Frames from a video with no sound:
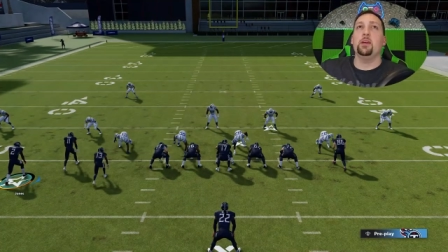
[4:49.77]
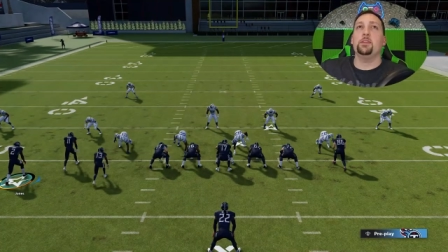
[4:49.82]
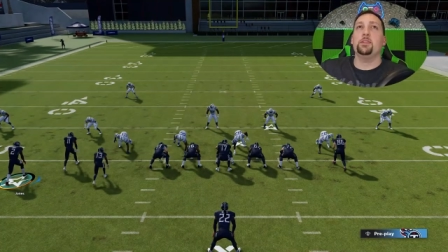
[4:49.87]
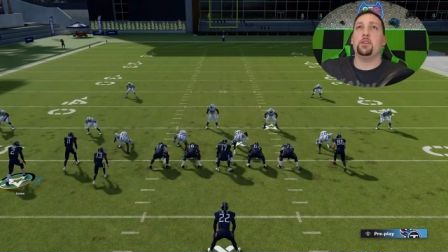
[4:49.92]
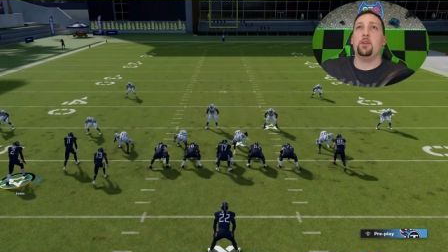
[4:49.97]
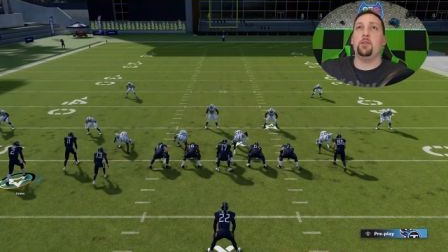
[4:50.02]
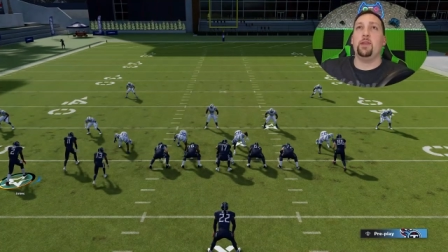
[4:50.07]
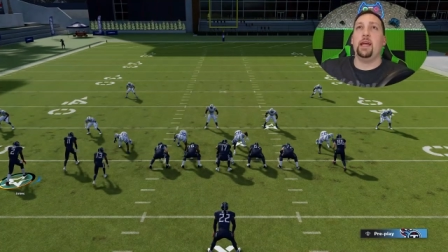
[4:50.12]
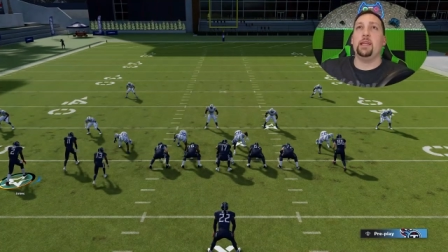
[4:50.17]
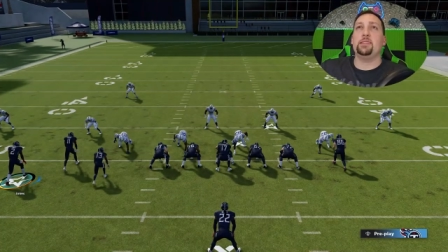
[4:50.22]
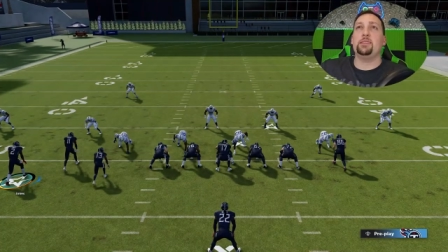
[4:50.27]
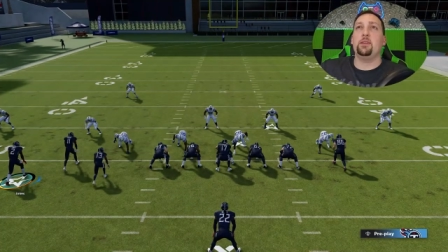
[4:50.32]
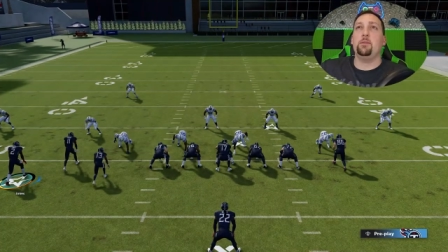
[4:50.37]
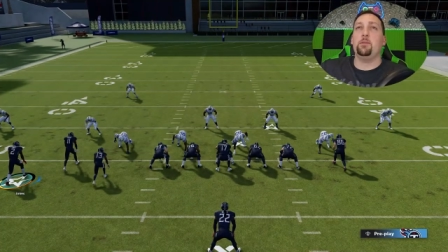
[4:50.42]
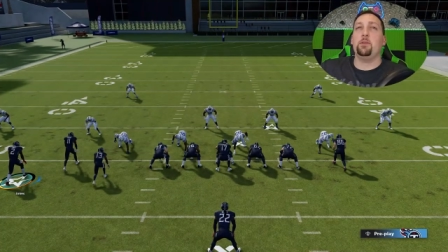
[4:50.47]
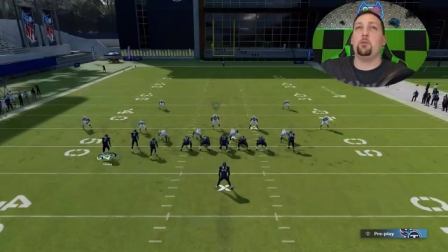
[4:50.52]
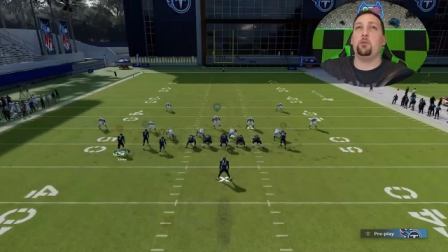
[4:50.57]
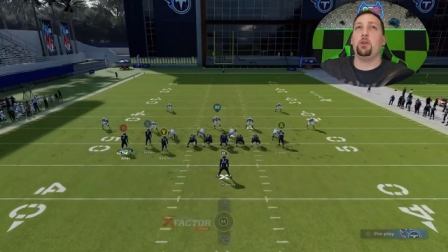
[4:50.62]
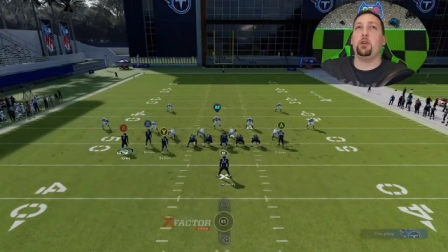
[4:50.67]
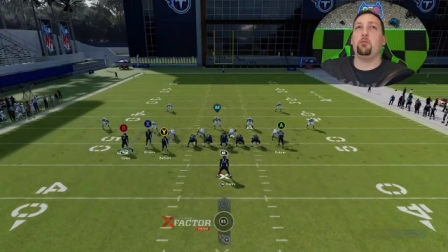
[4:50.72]
So that's
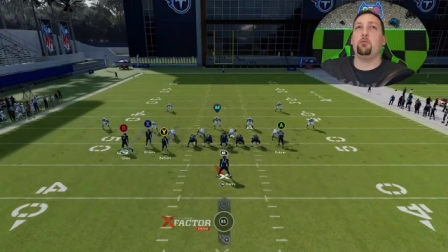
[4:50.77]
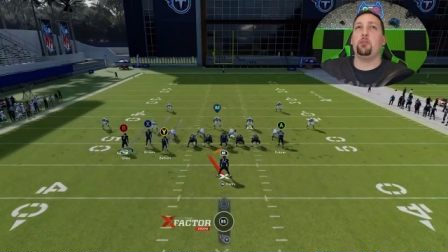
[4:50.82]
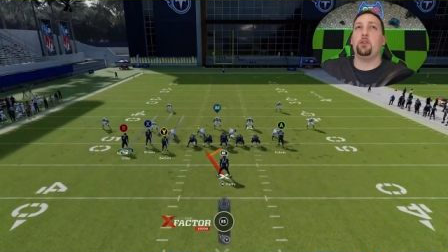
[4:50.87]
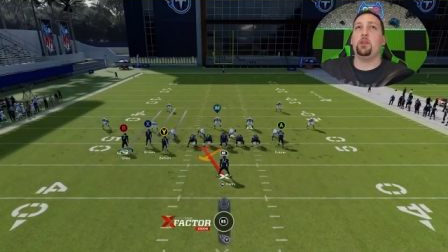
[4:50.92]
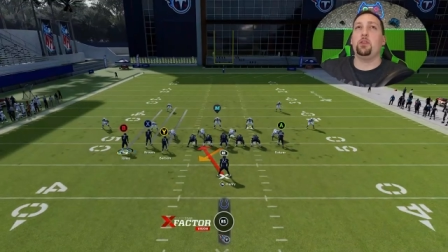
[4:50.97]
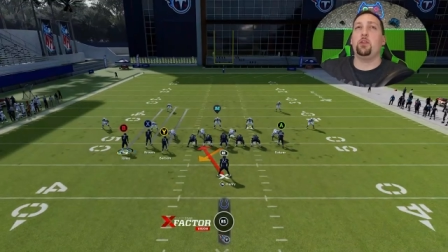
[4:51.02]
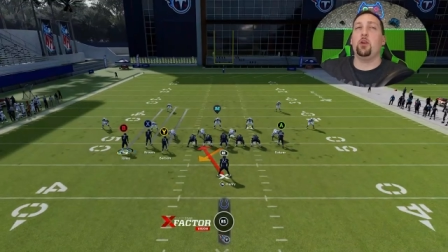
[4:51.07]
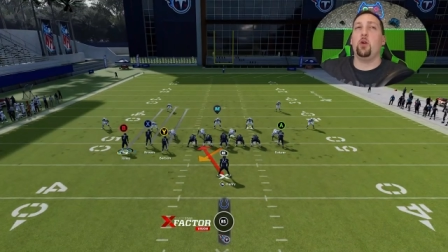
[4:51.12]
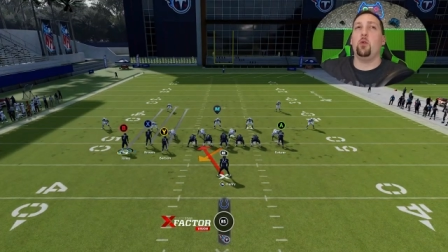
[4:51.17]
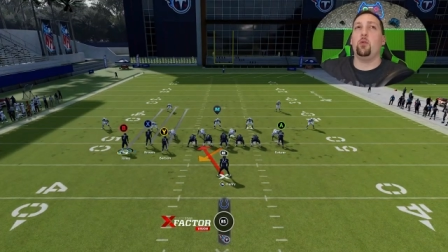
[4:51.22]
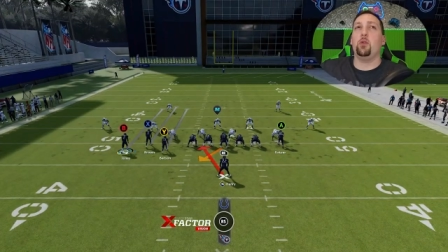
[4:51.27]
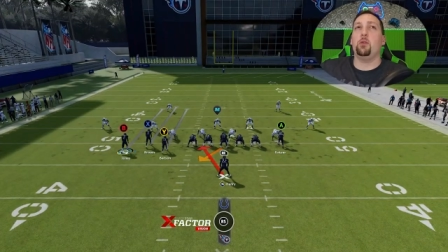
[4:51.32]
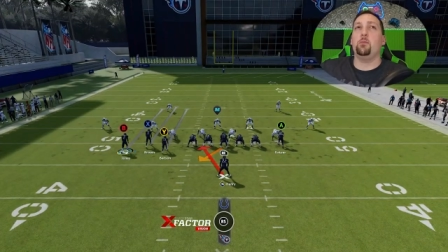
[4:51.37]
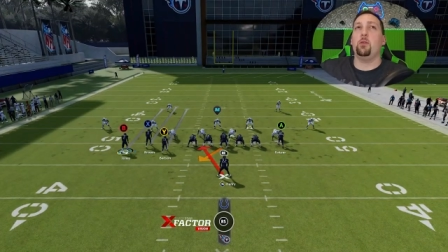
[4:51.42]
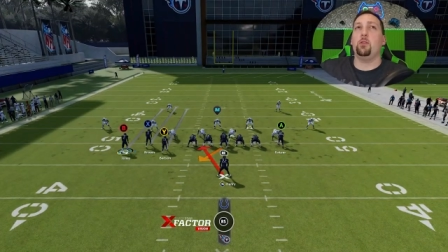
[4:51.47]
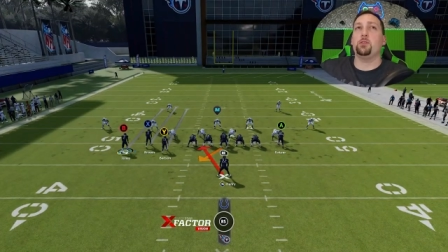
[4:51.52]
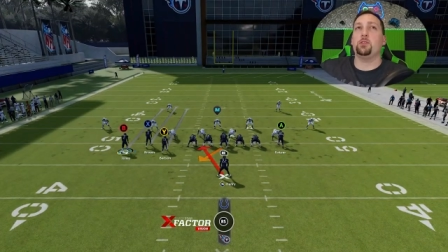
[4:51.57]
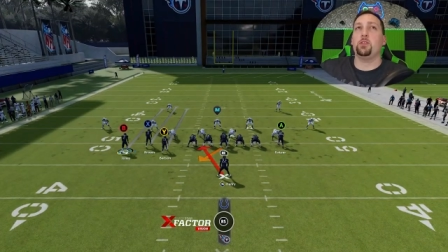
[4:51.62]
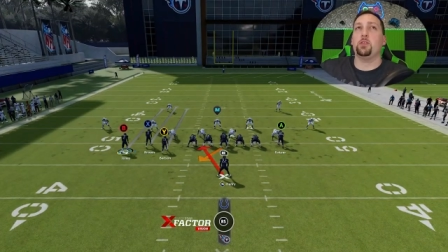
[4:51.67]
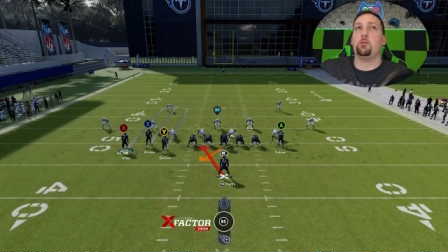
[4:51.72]
something where you really don't want to
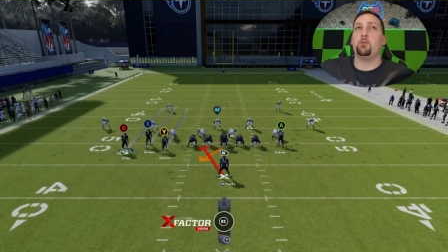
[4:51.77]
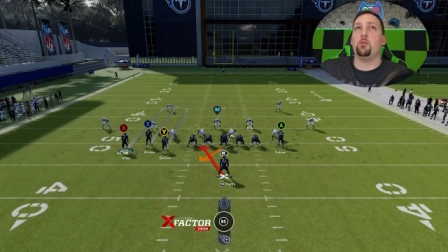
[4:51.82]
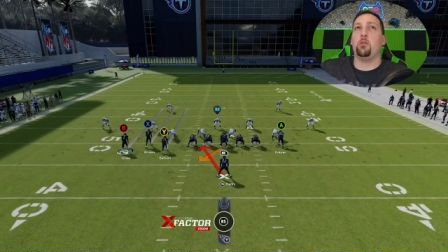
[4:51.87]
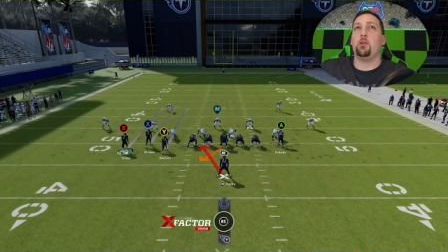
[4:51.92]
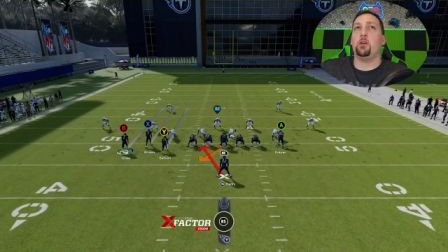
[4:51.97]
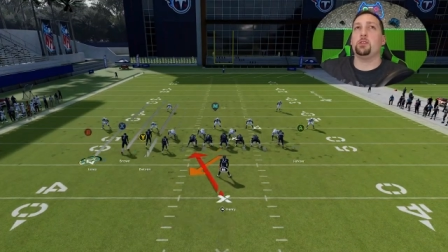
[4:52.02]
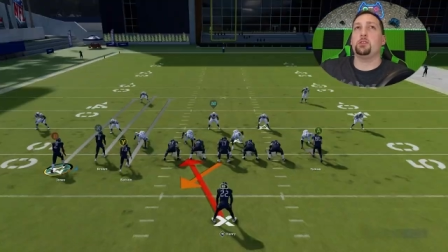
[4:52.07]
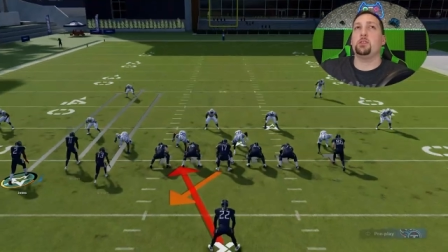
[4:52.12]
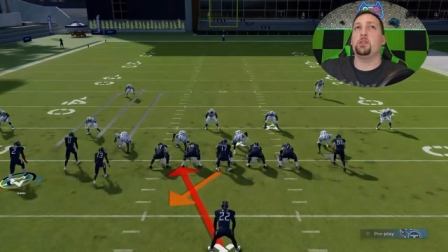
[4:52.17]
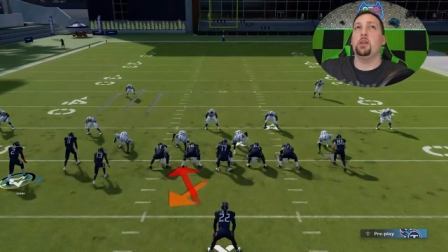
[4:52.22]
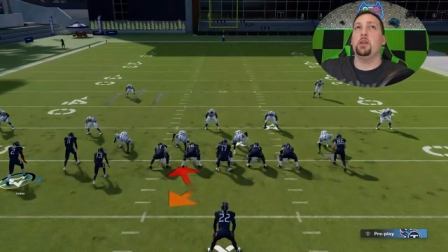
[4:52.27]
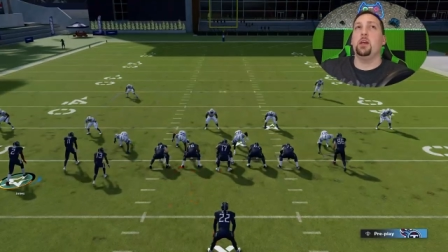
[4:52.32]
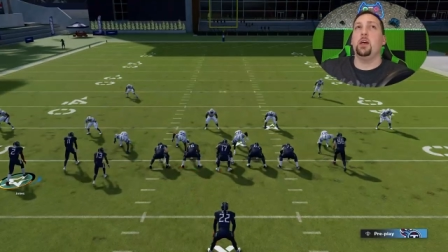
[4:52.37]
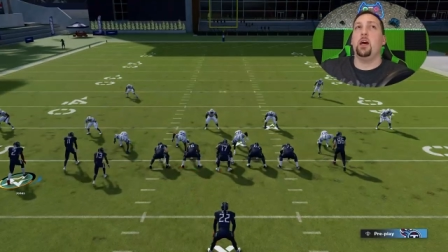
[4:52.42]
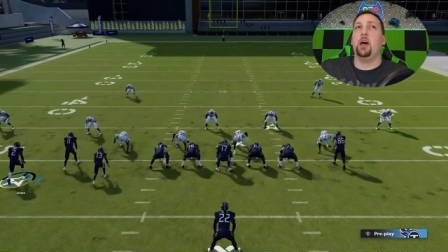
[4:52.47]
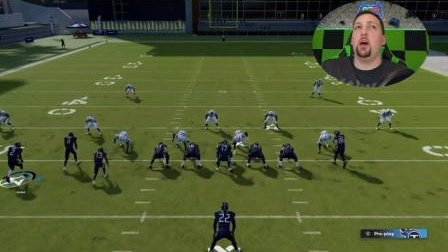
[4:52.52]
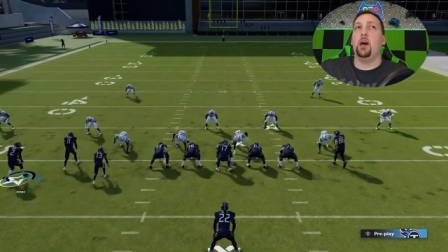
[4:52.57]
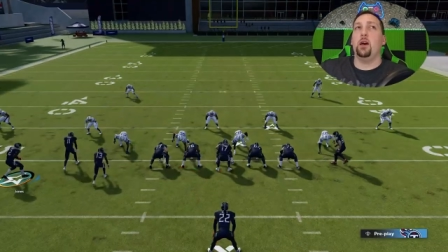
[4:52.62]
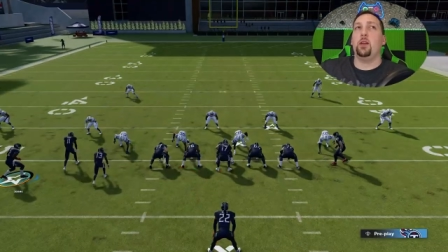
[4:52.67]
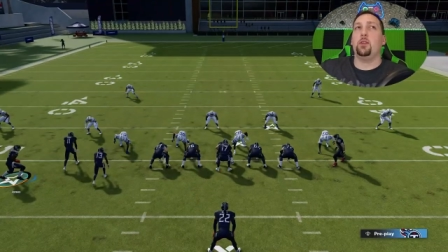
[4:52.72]
motion across
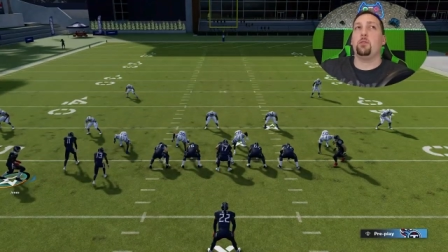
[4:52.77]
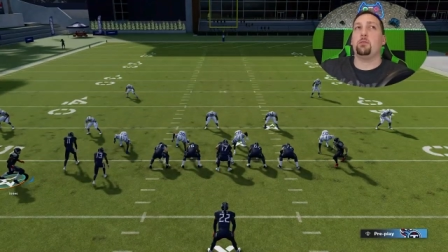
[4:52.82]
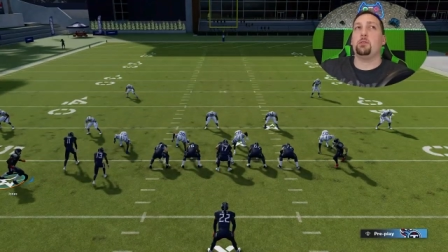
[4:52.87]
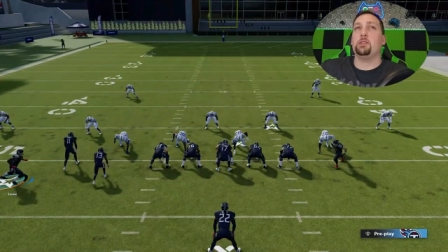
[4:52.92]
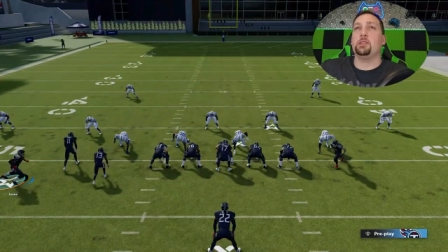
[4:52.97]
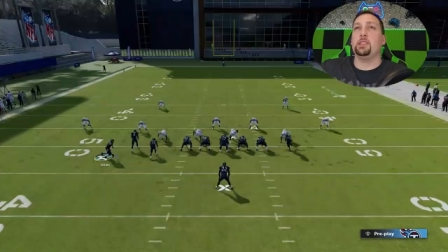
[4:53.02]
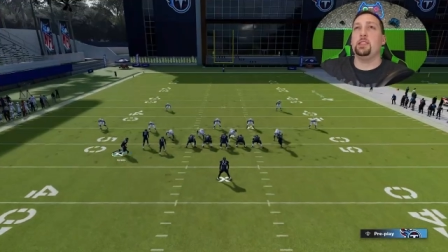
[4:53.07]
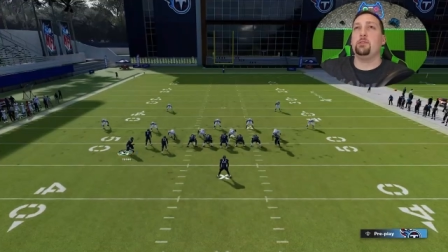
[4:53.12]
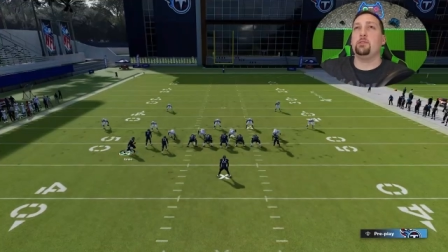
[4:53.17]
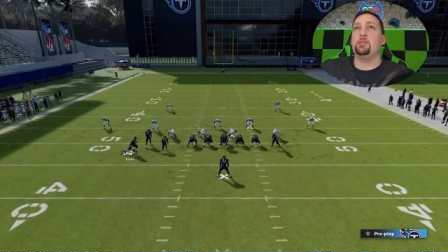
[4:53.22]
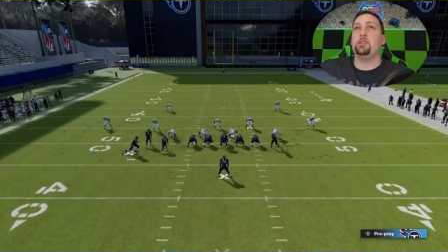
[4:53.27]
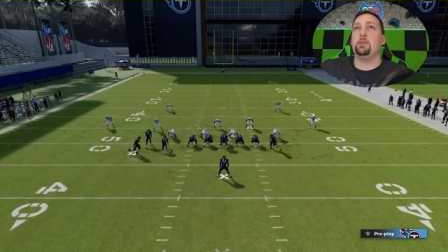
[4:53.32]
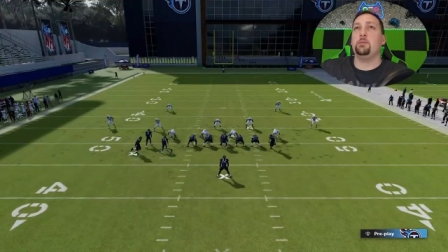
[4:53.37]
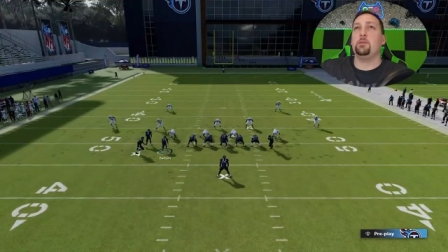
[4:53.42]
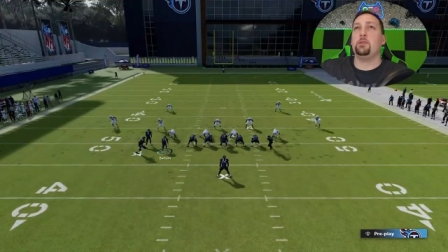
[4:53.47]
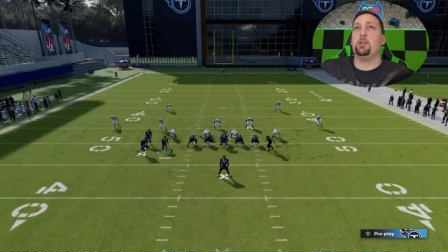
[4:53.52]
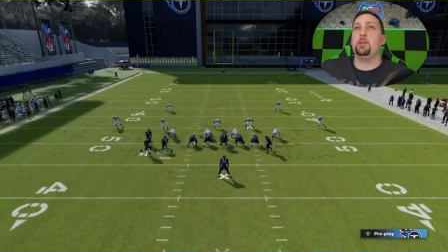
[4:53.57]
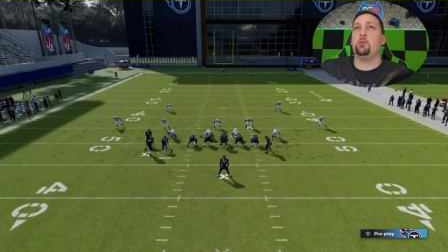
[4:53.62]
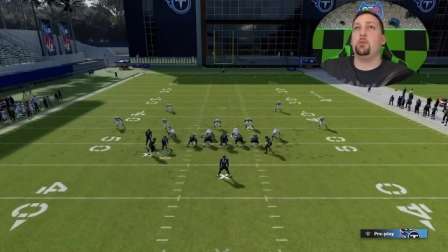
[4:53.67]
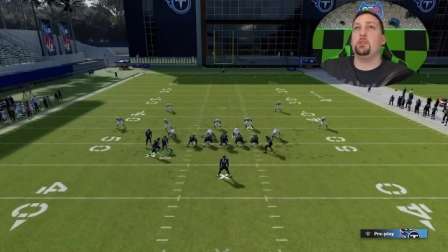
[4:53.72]
the receiver typically.